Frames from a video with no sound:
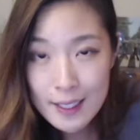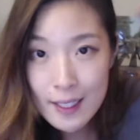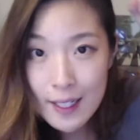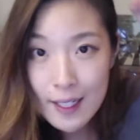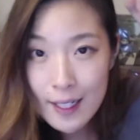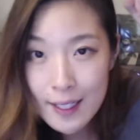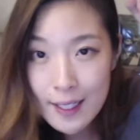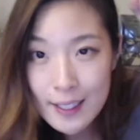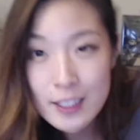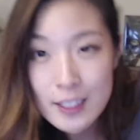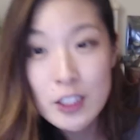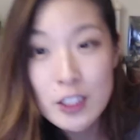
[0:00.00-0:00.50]

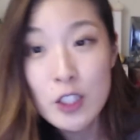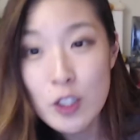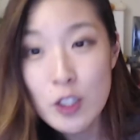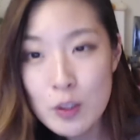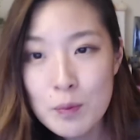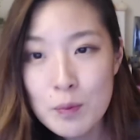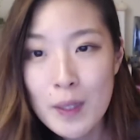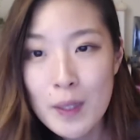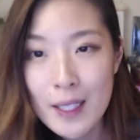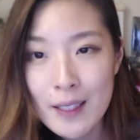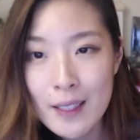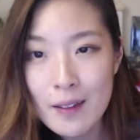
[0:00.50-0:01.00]
Excuse
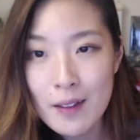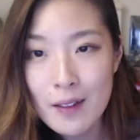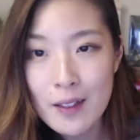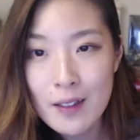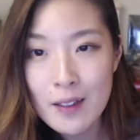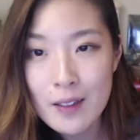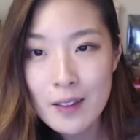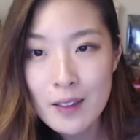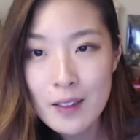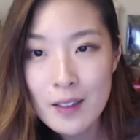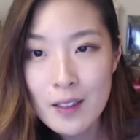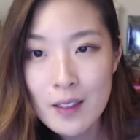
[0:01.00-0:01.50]
my
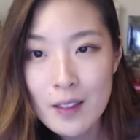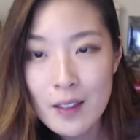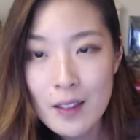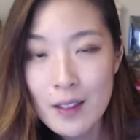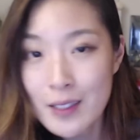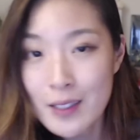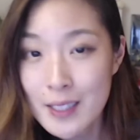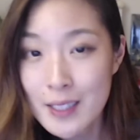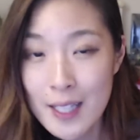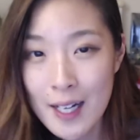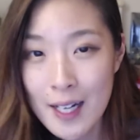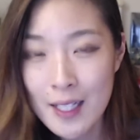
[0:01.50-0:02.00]

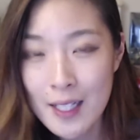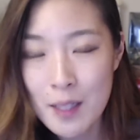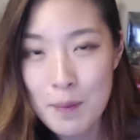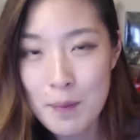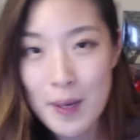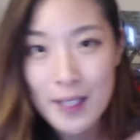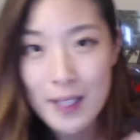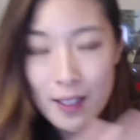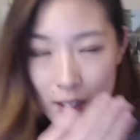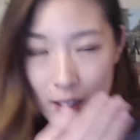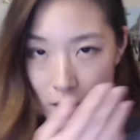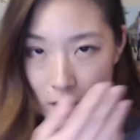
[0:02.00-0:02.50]
untidy
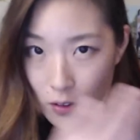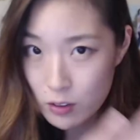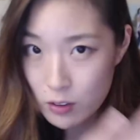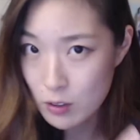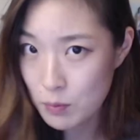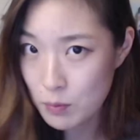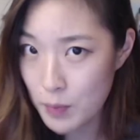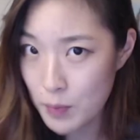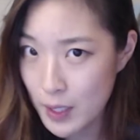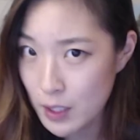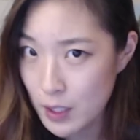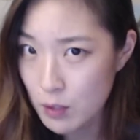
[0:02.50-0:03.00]
bed, and also
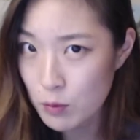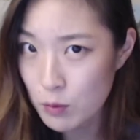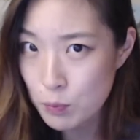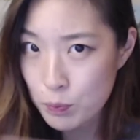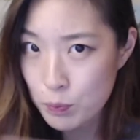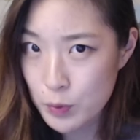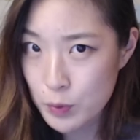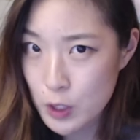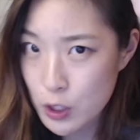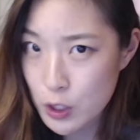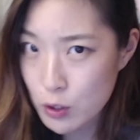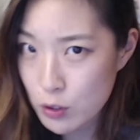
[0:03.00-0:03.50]
my
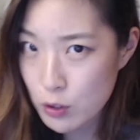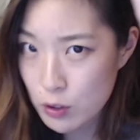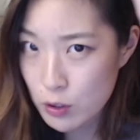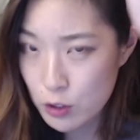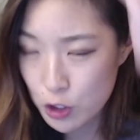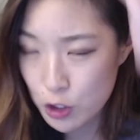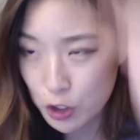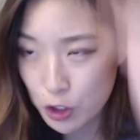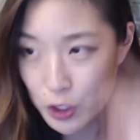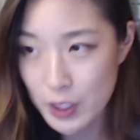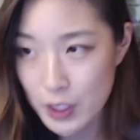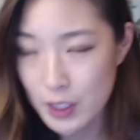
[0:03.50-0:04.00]

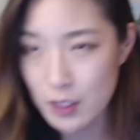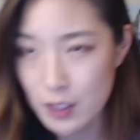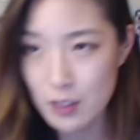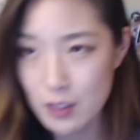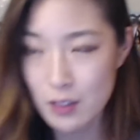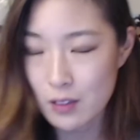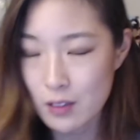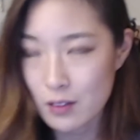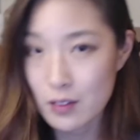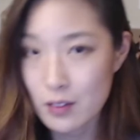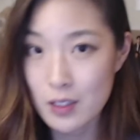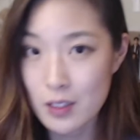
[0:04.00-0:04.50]
trees
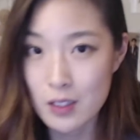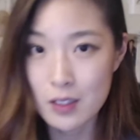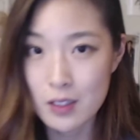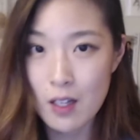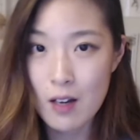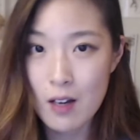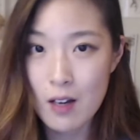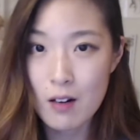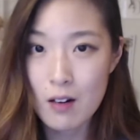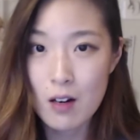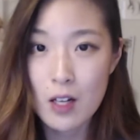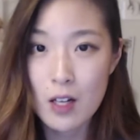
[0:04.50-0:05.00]
is not
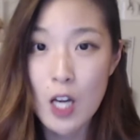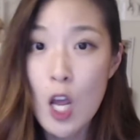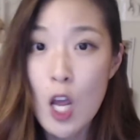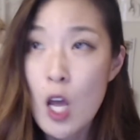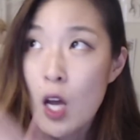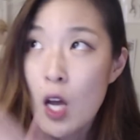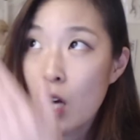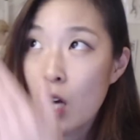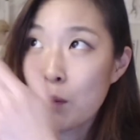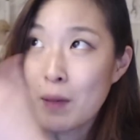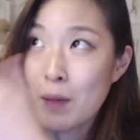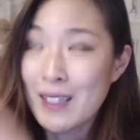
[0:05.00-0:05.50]
on,
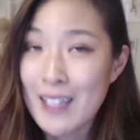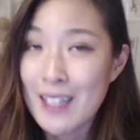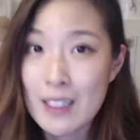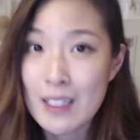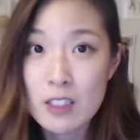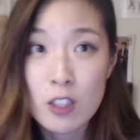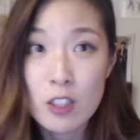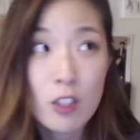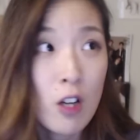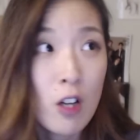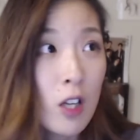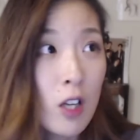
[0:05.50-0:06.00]
my lights
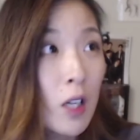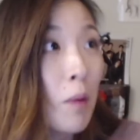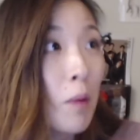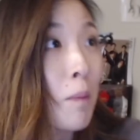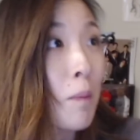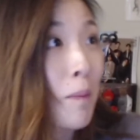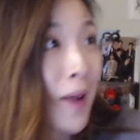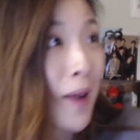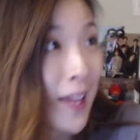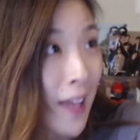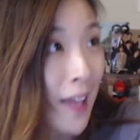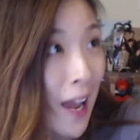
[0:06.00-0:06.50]
aren't on,
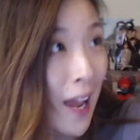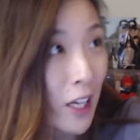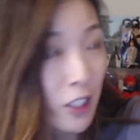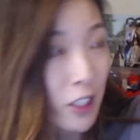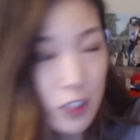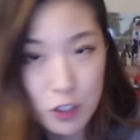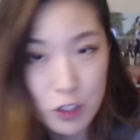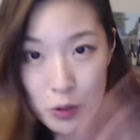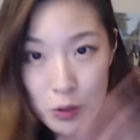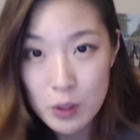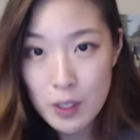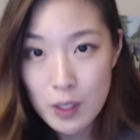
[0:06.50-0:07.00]
my
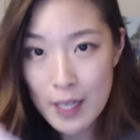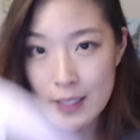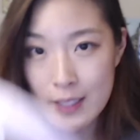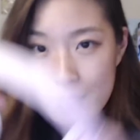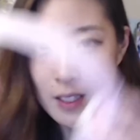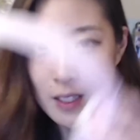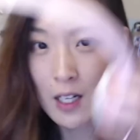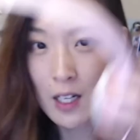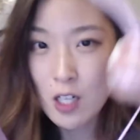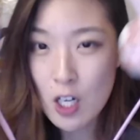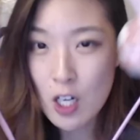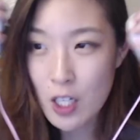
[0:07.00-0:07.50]
actual light's
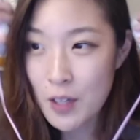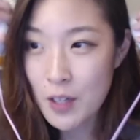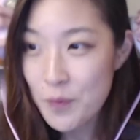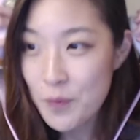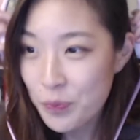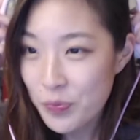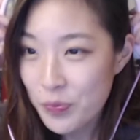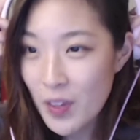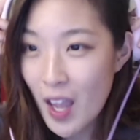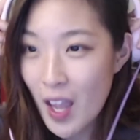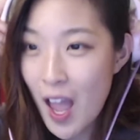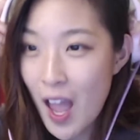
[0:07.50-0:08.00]
not on.
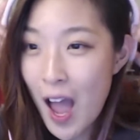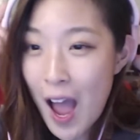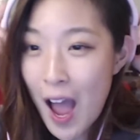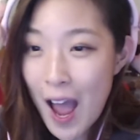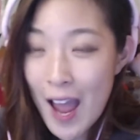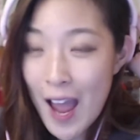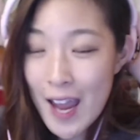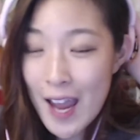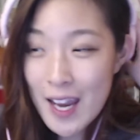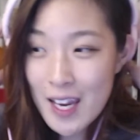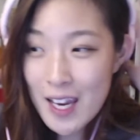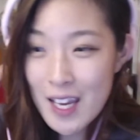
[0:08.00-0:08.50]

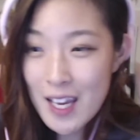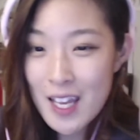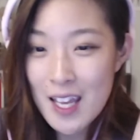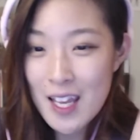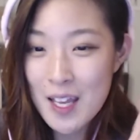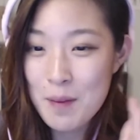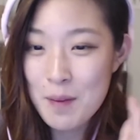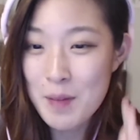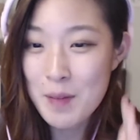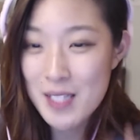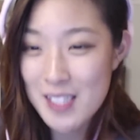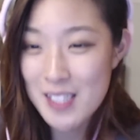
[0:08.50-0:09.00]
I am
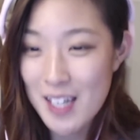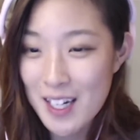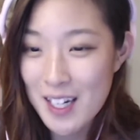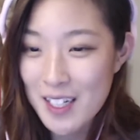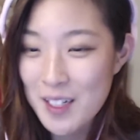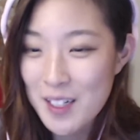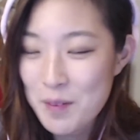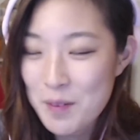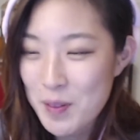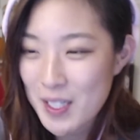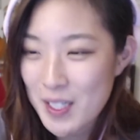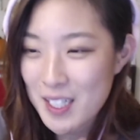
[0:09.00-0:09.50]
excited
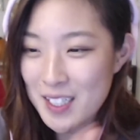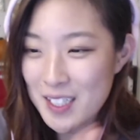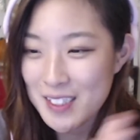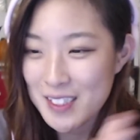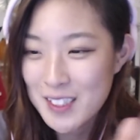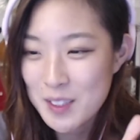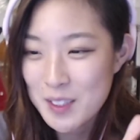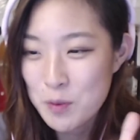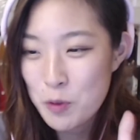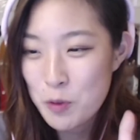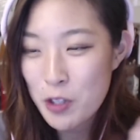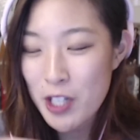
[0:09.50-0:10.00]
because
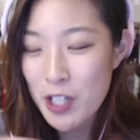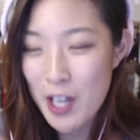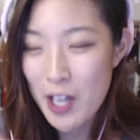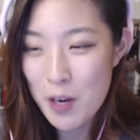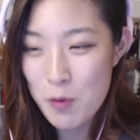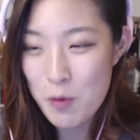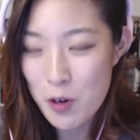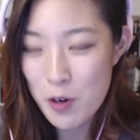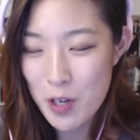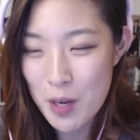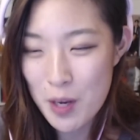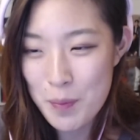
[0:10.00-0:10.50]
this morning I
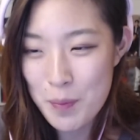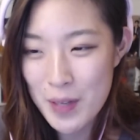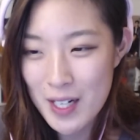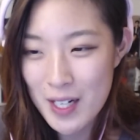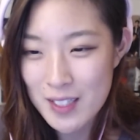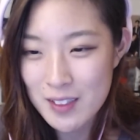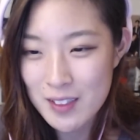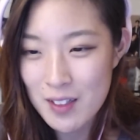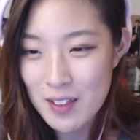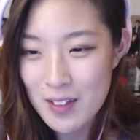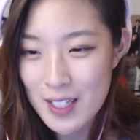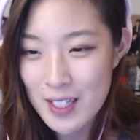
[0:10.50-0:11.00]
woke up and I
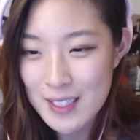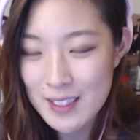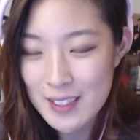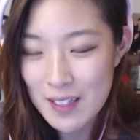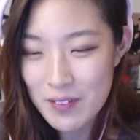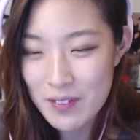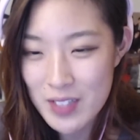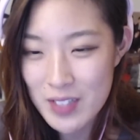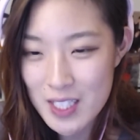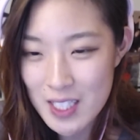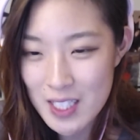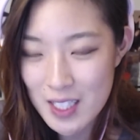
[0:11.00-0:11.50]
saw that
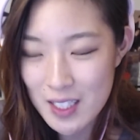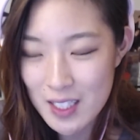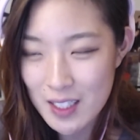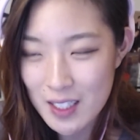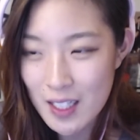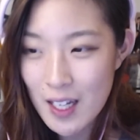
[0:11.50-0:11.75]
17